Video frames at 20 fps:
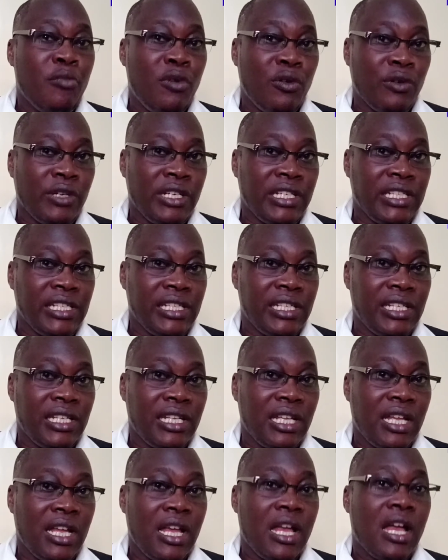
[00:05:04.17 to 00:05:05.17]
body,
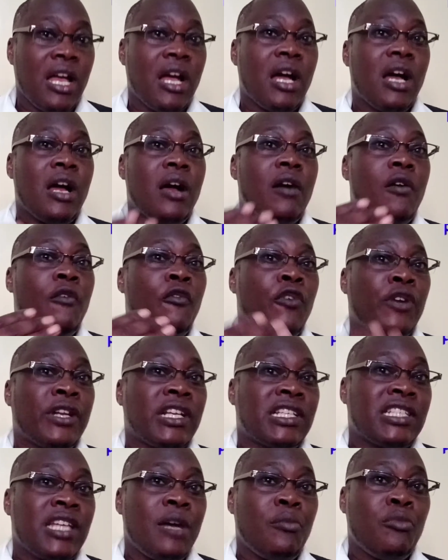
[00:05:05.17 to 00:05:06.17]
for
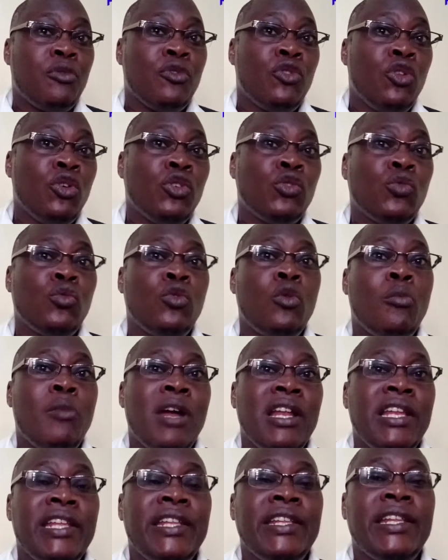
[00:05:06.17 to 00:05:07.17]
example, those who
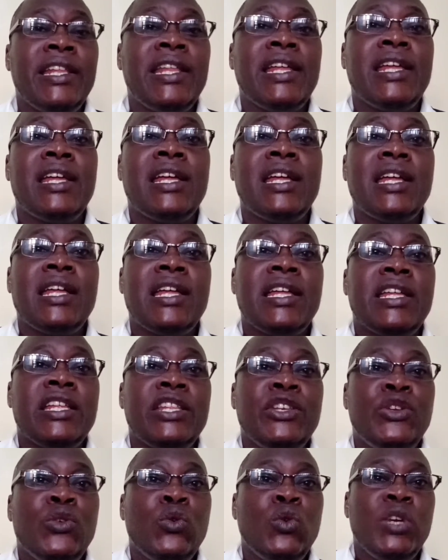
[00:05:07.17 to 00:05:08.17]
normally
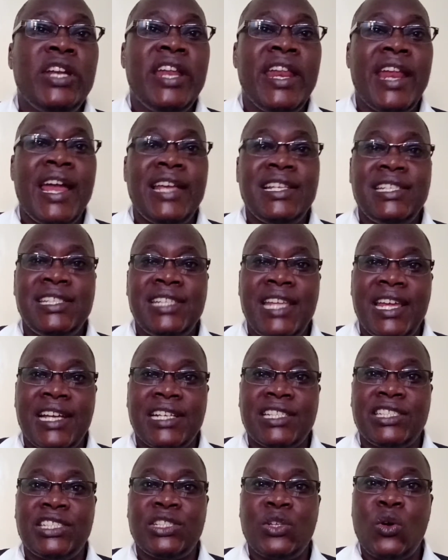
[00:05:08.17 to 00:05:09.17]
do dry
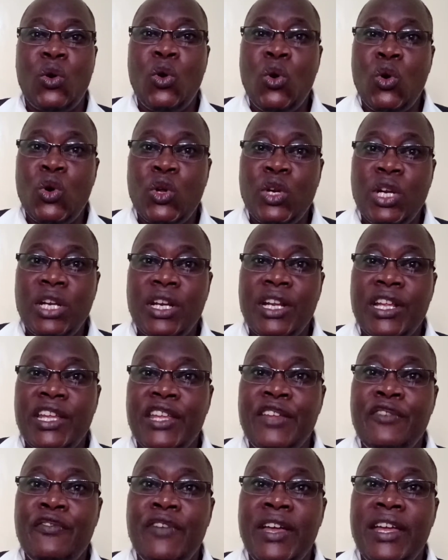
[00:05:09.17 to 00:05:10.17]
sex or
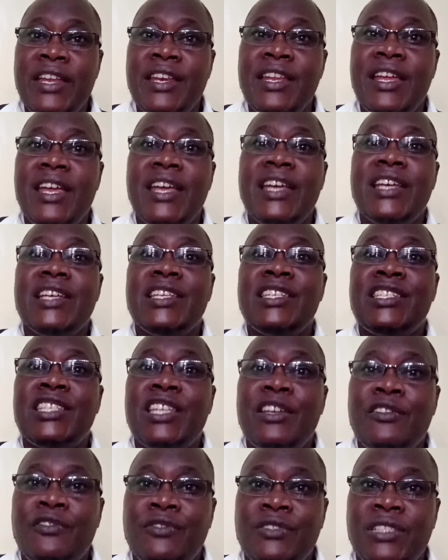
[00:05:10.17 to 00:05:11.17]
even
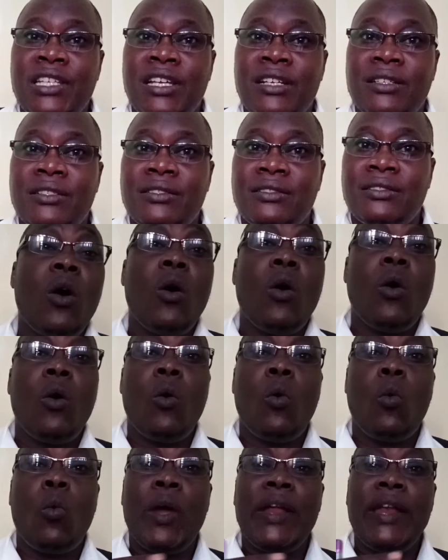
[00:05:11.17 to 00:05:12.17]
safe sex,
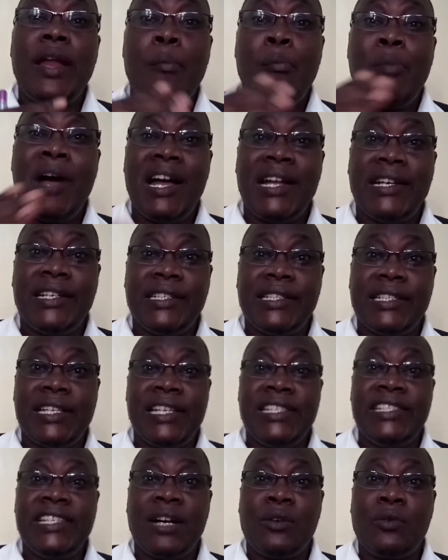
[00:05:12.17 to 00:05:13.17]
when a man
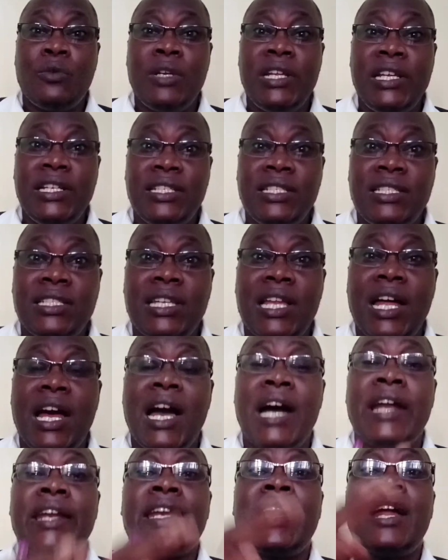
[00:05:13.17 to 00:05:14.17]
ejaculates
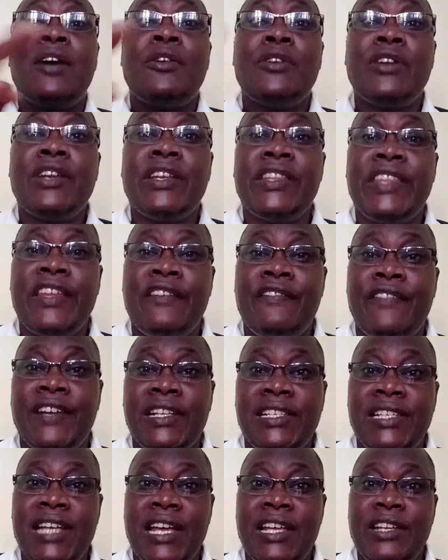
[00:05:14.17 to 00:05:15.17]
around the
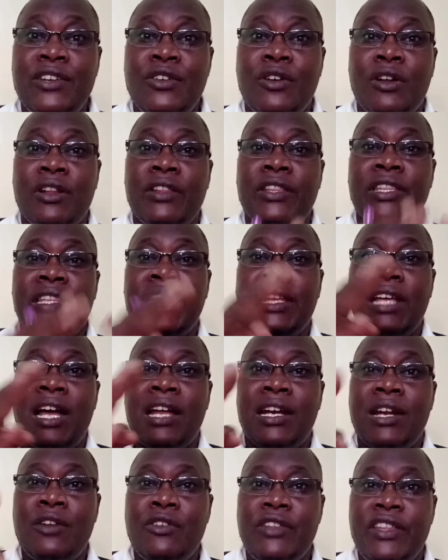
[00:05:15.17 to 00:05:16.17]
vagina,
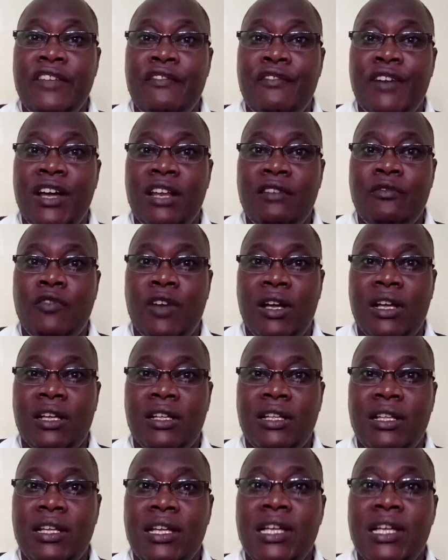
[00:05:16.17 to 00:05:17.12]
around the vulva,